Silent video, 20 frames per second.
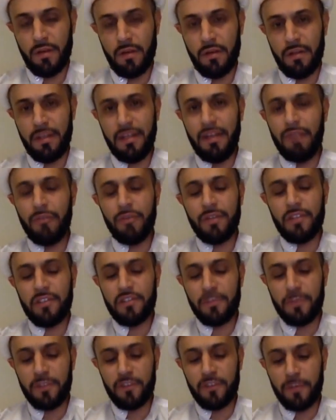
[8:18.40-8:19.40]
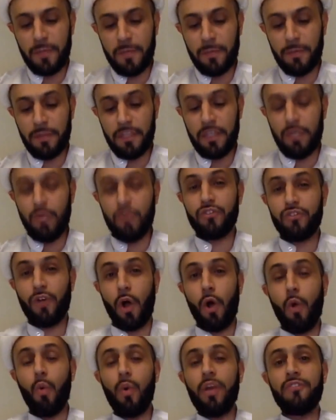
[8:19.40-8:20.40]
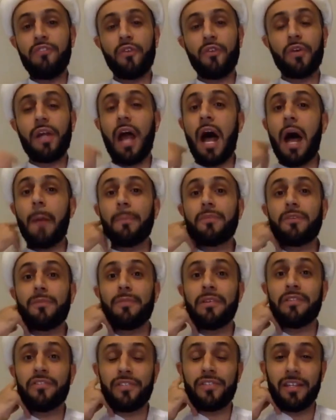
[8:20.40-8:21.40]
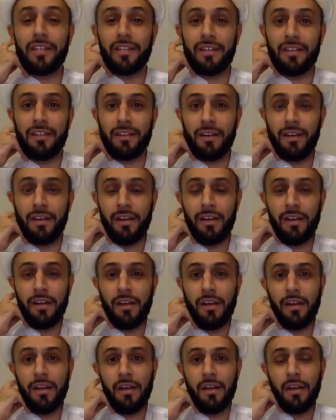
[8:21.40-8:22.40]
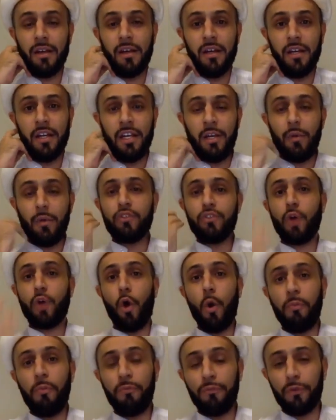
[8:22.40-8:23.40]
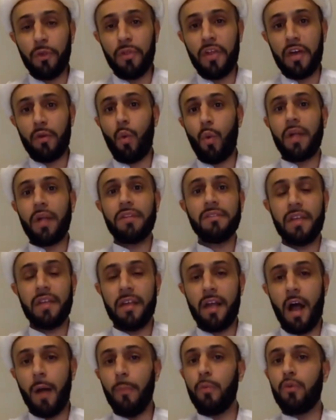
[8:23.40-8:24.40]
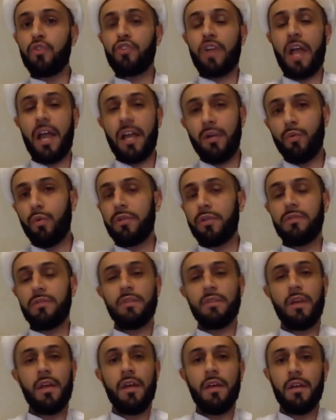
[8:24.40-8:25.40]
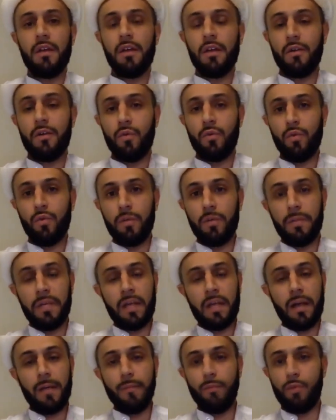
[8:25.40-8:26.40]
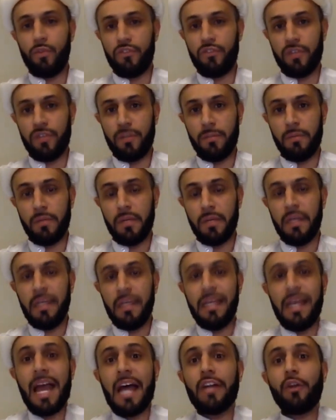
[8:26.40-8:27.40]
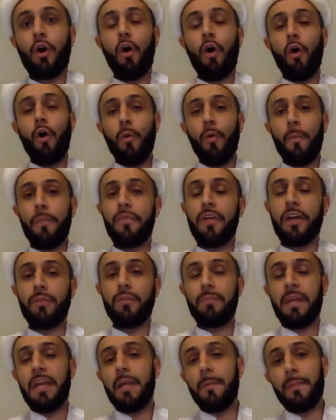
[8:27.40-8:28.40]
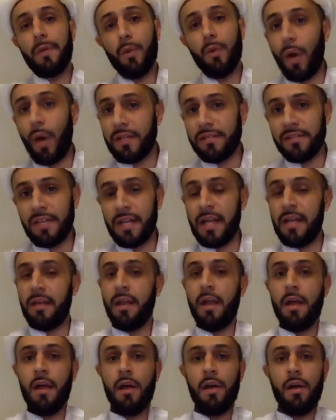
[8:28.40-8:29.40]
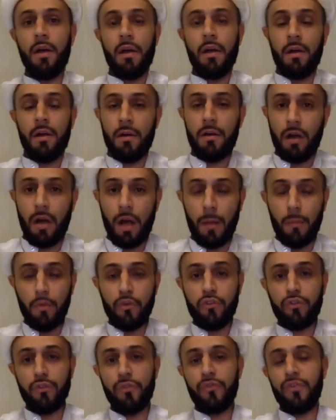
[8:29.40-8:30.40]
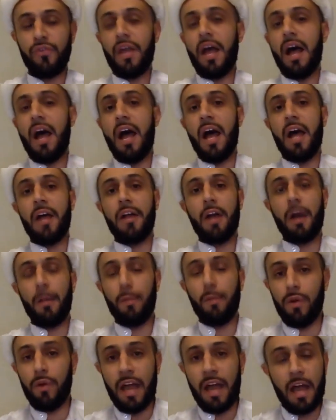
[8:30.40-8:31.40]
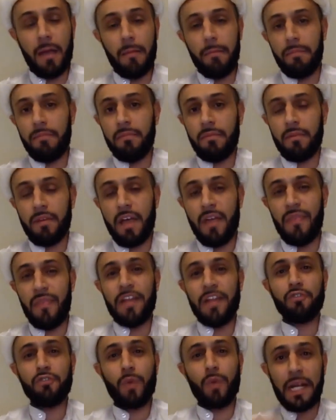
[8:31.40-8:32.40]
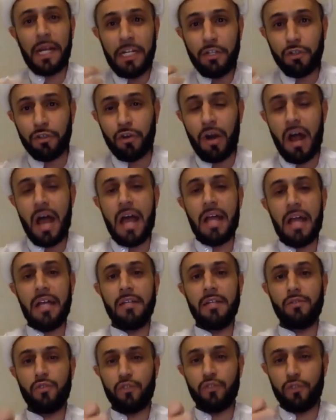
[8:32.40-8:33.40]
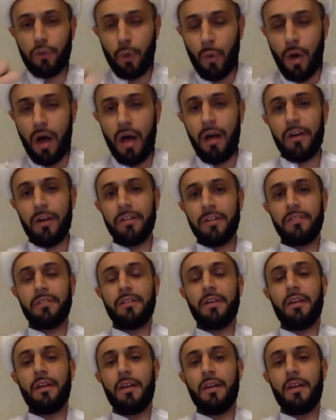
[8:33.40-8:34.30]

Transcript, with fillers: he never dismissed people. He was always very optimistic. He was hopeful that one day Abu Jahl would, would become Muslim. He had hope that maybe one day Abu Sufyan, Abu Lahab, and that's why he tried so hard